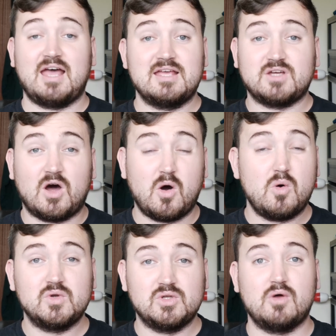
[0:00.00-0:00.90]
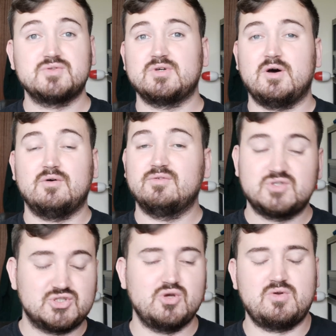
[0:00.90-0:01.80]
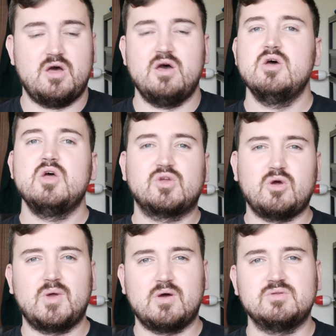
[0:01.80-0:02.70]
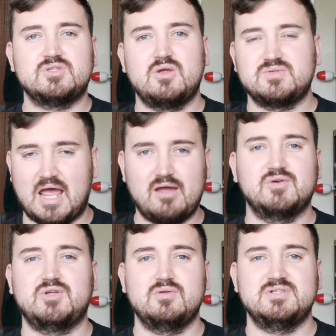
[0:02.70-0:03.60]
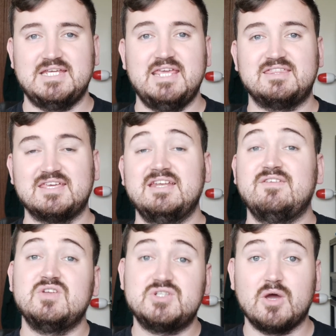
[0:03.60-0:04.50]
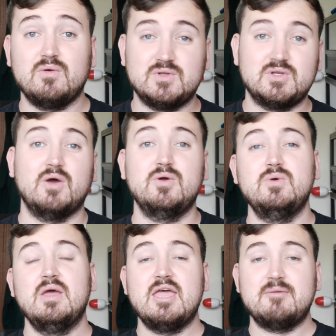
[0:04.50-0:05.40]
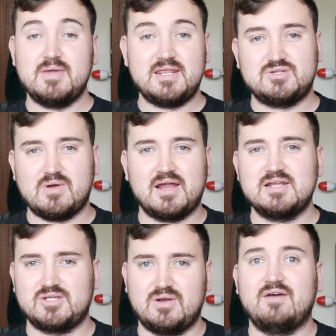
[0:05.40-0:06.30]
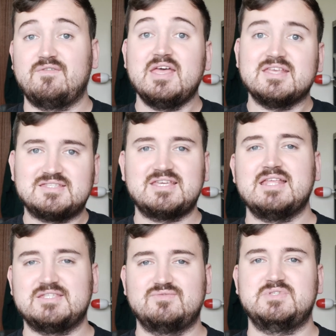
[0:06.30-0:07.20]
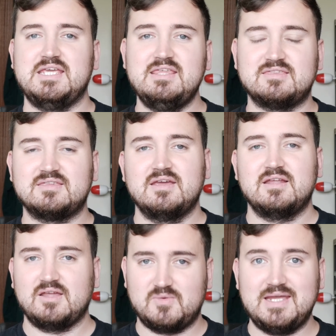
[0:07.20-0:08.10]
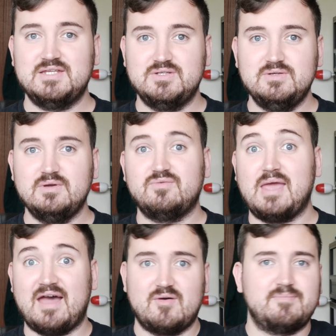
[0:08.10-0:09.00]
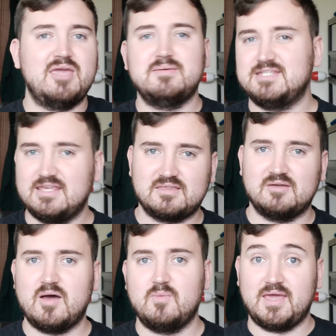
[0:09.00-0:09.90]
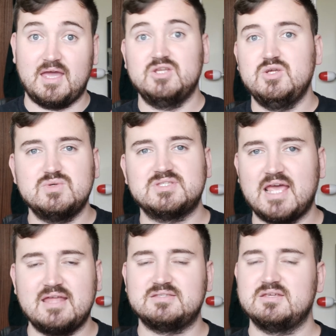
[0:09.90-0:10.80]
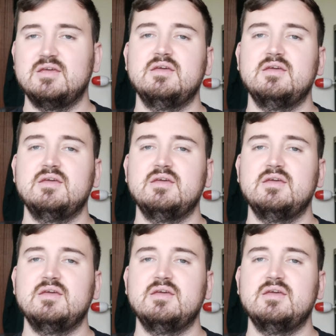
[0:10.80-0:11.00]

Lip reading: That has a whole lot of sugar going onto those acrodont teeth, and if you don't know, bearded dragons don't have sets of teeth like we do. If we have our baby teeth come out, we get a new set.